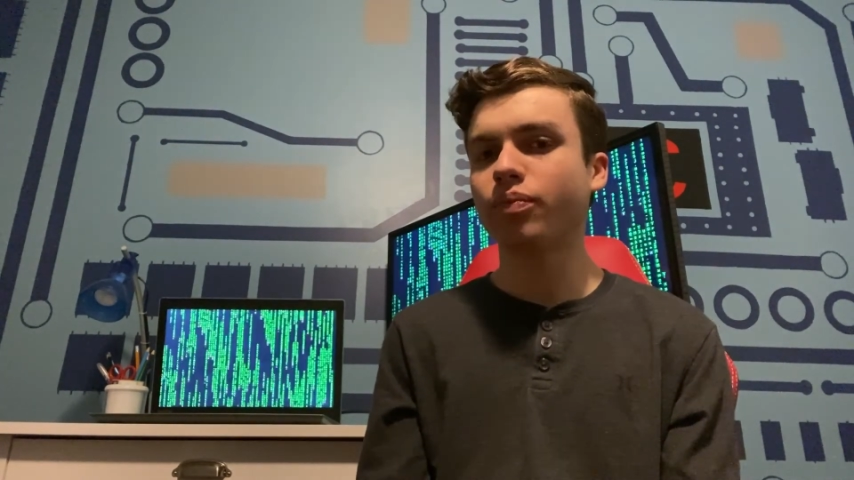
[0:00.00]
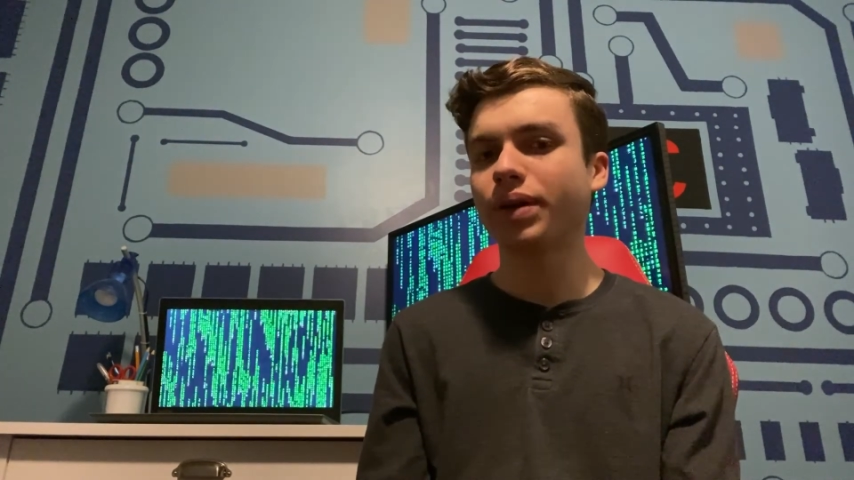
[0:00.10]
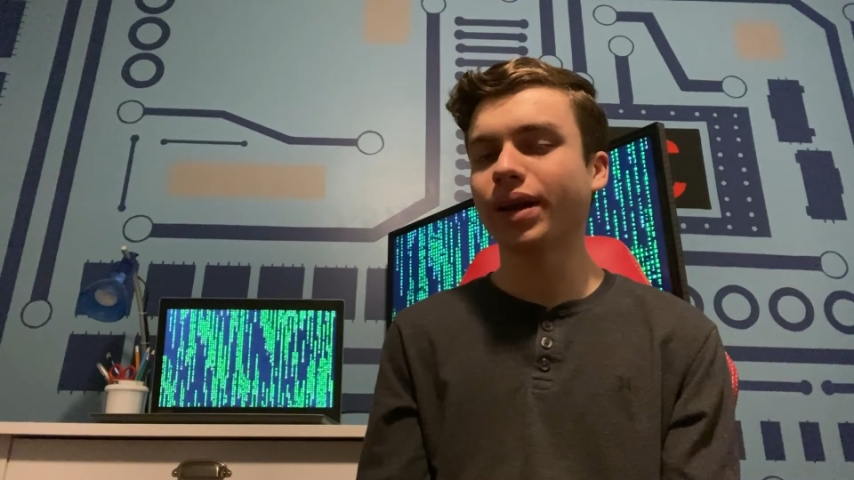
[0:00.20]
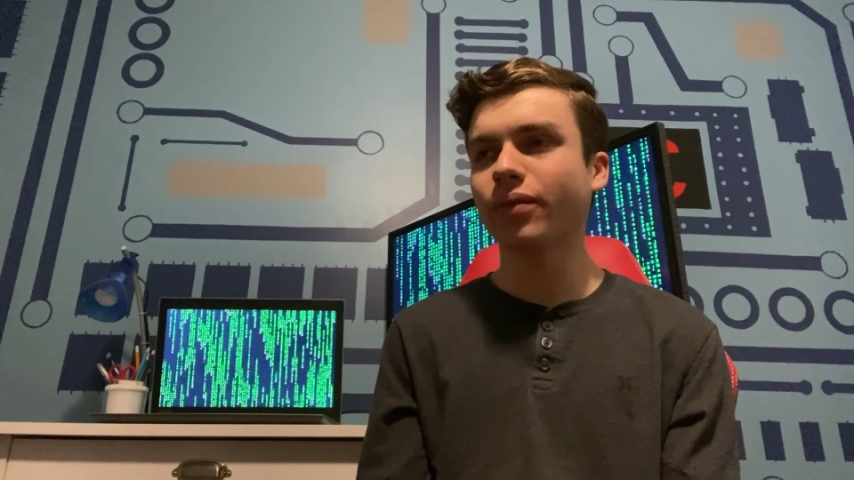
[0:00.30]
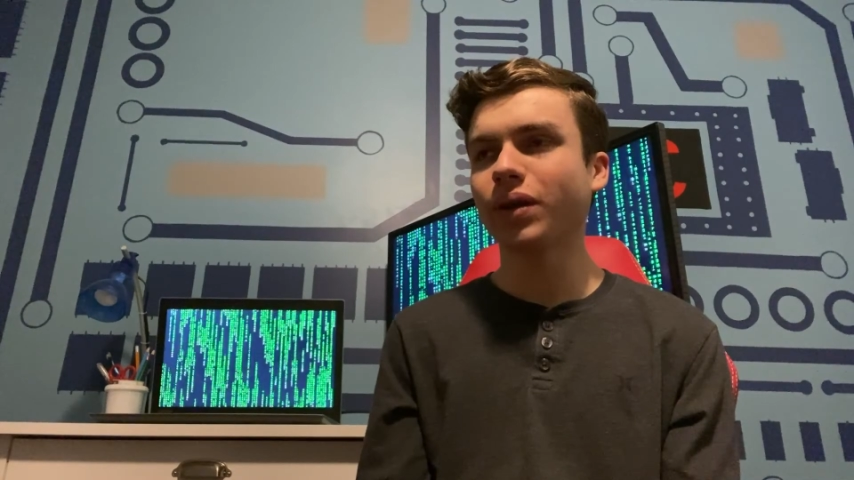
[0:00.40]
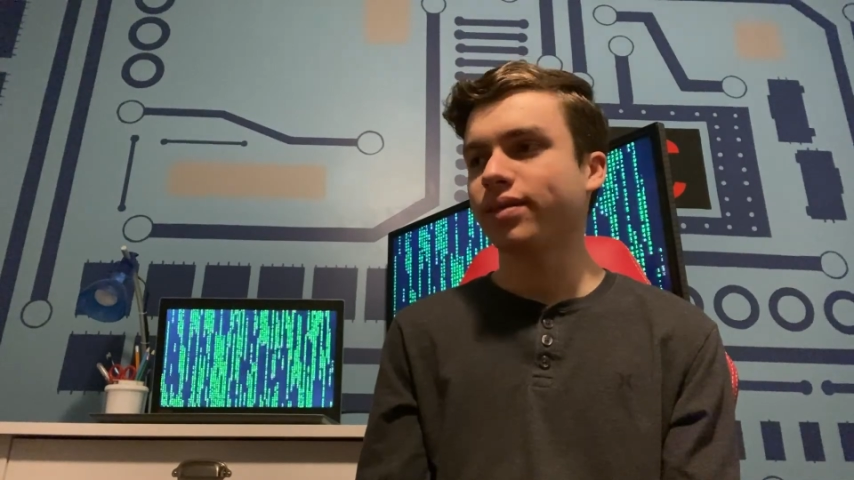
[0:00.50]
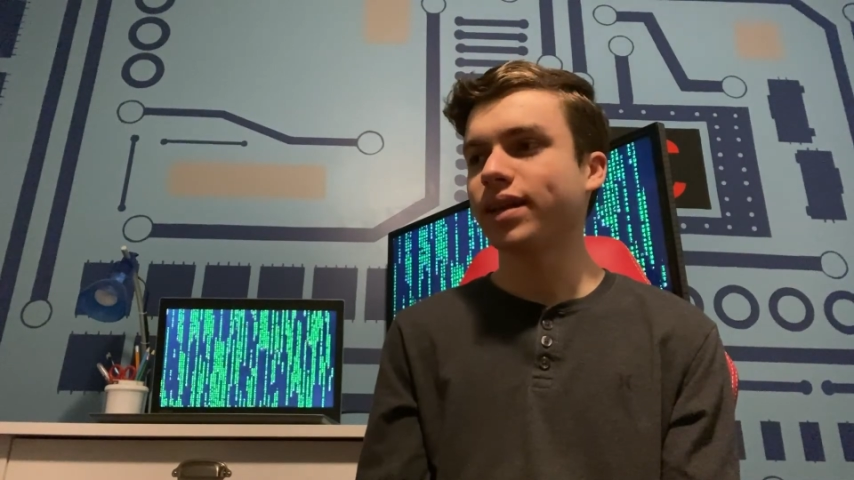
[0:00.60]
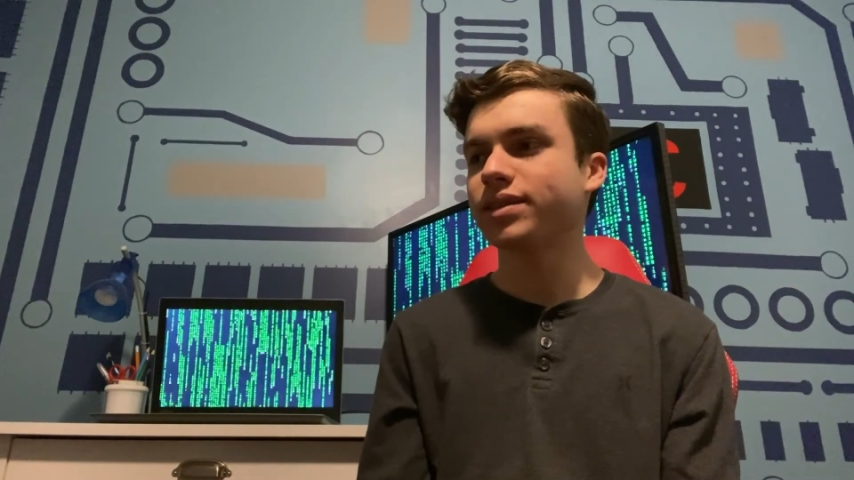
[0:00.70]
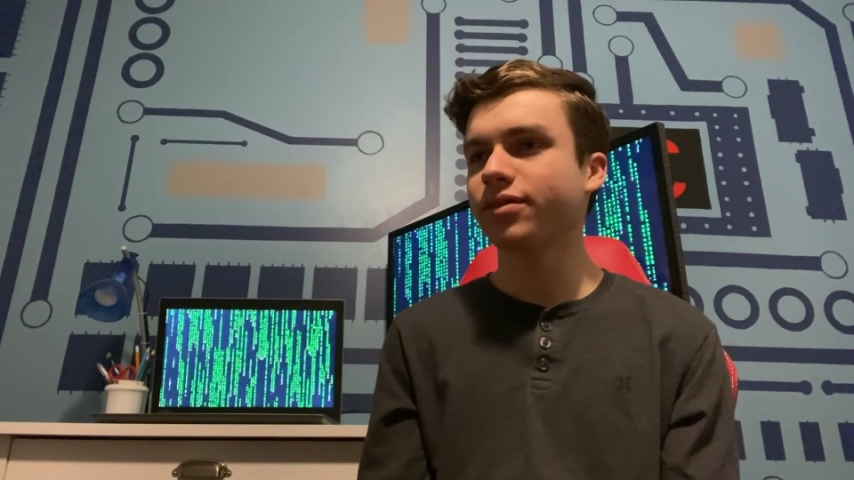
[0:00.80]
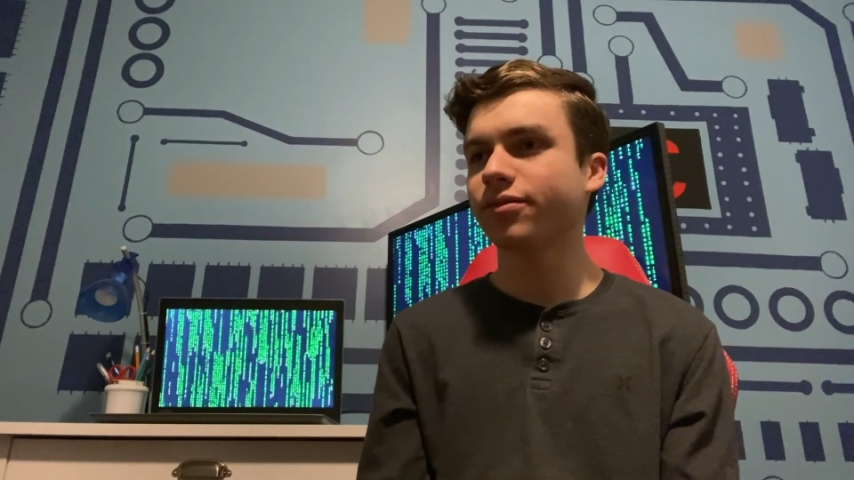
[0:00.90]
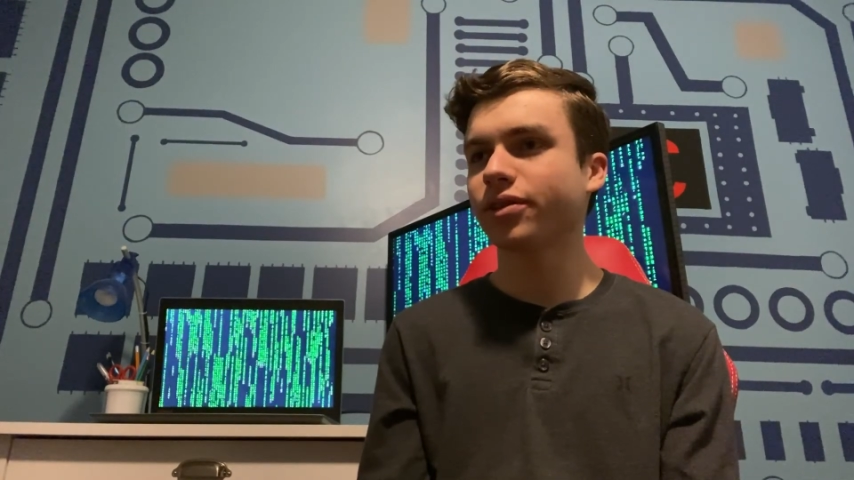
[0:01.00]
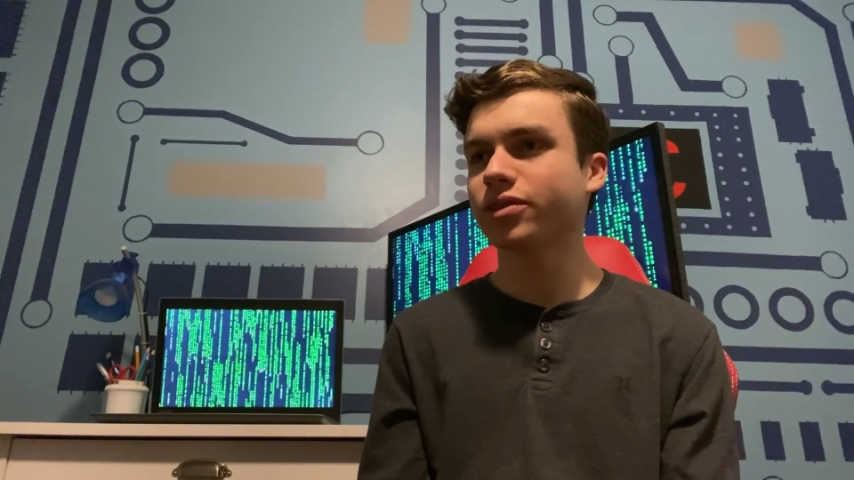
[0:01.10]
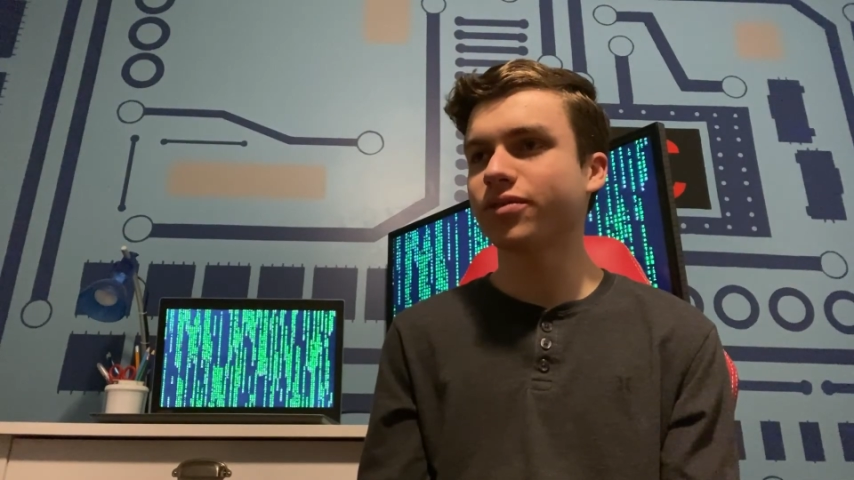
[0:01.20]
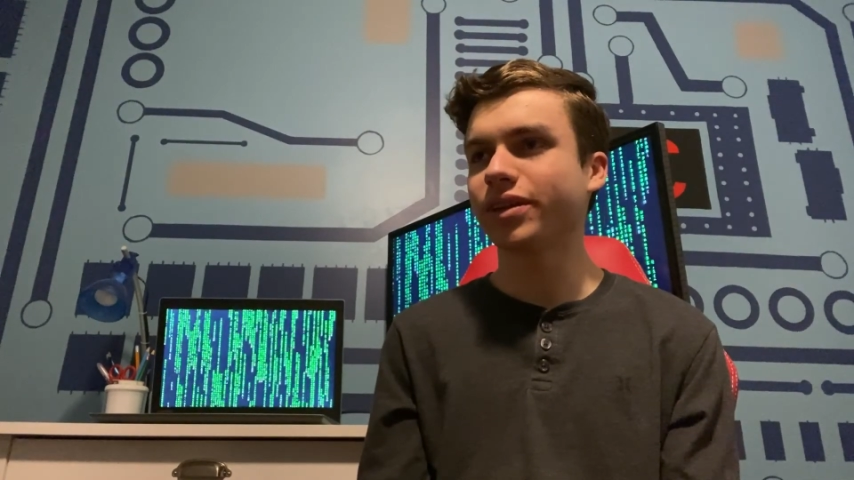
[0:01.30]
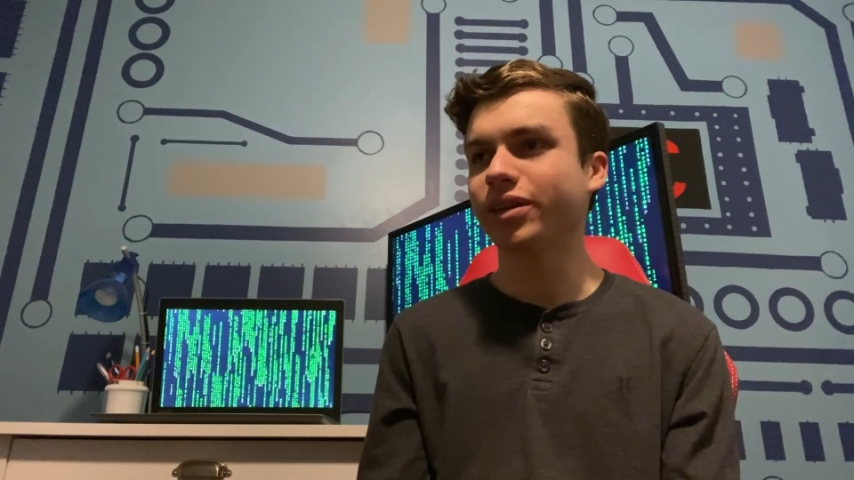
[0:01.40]
But anyway, that's it for
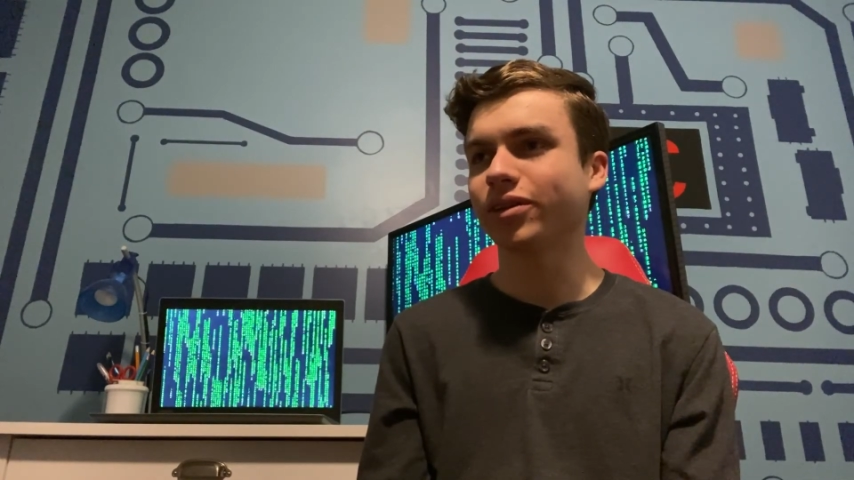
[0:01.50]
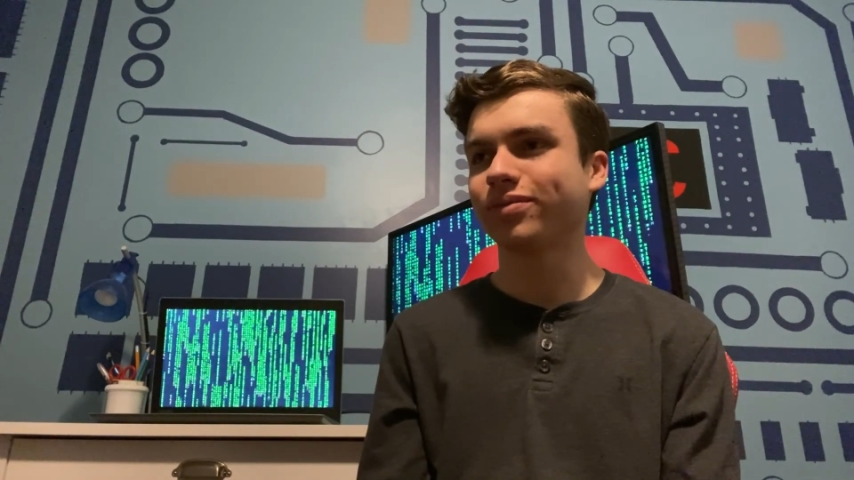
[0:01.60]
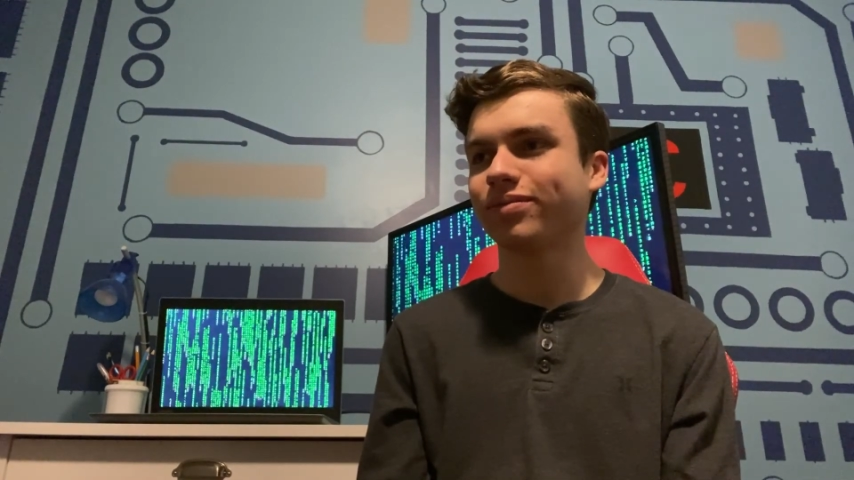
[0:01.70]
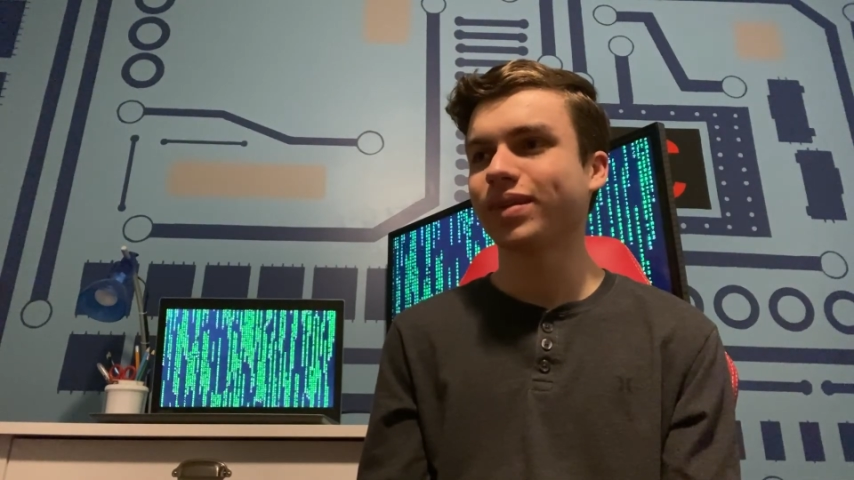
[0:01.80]
this video.